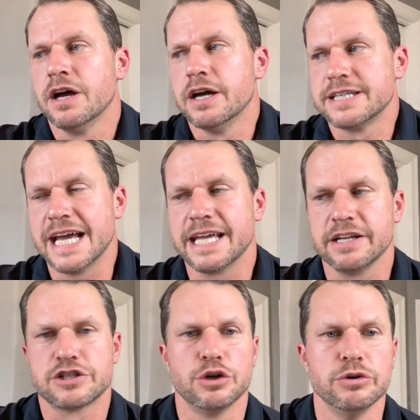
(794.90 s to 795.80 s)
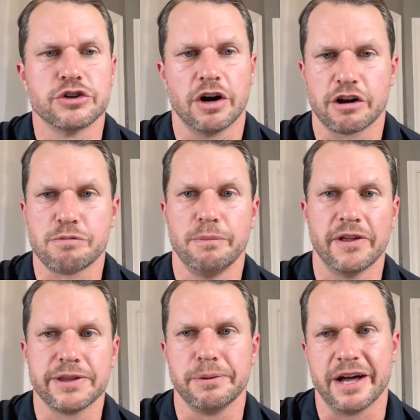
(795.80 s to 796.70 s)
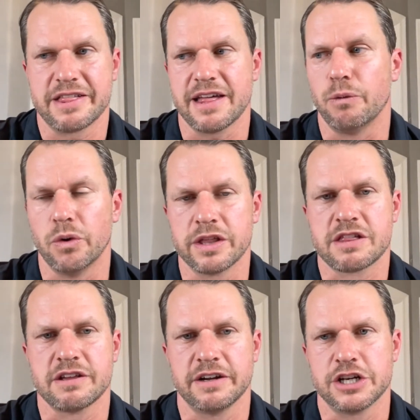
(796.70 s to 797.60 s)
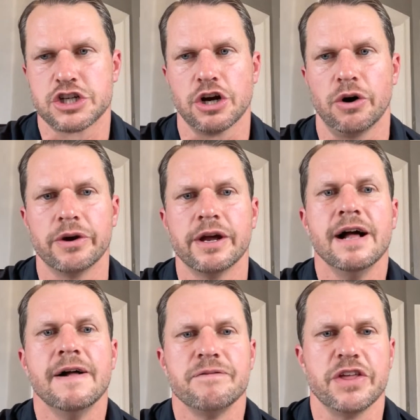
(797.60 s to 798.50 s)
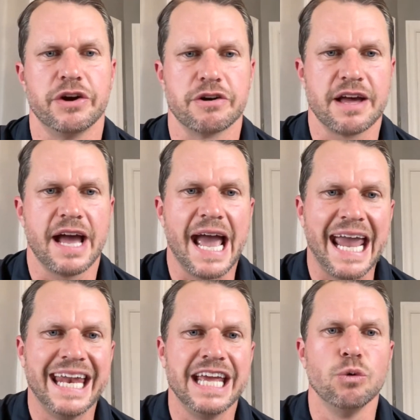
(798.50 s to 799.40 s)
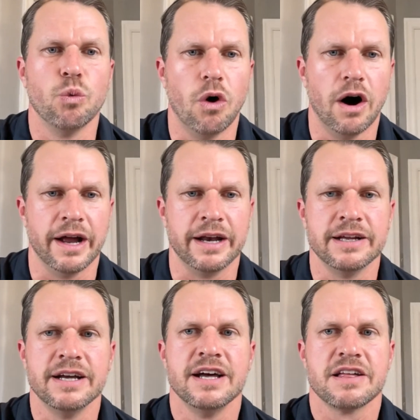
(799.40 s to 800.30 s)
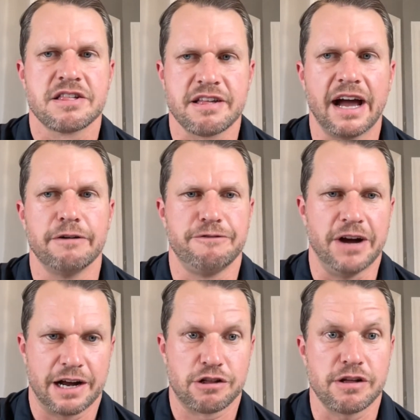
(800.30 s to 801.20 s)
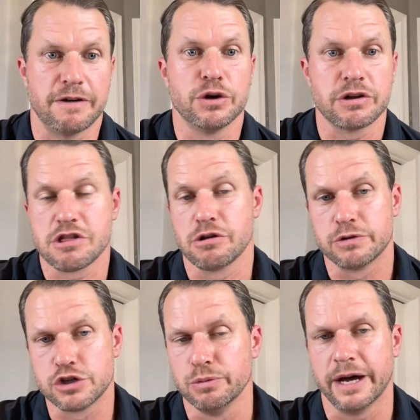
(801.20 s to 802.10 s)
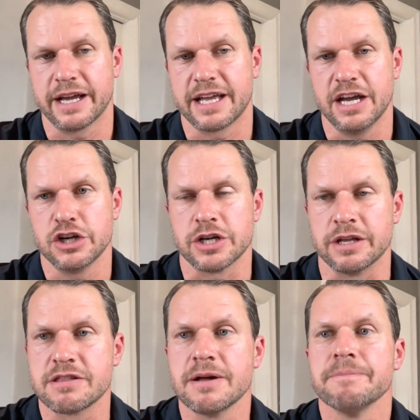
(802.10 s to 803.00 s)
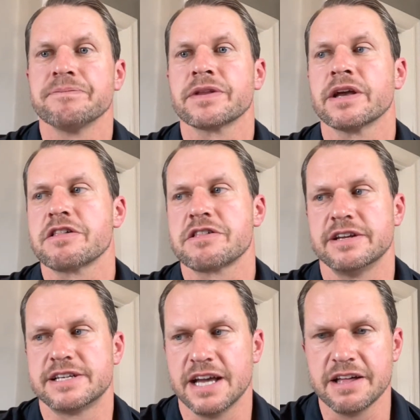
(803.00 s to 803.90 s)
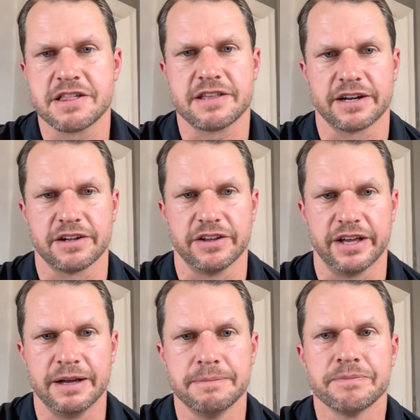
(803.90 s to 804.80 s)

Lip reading: Taking 2 drugs multiplies that. One study showed that there's 81 side effects if you consume 2 medications. Statistically,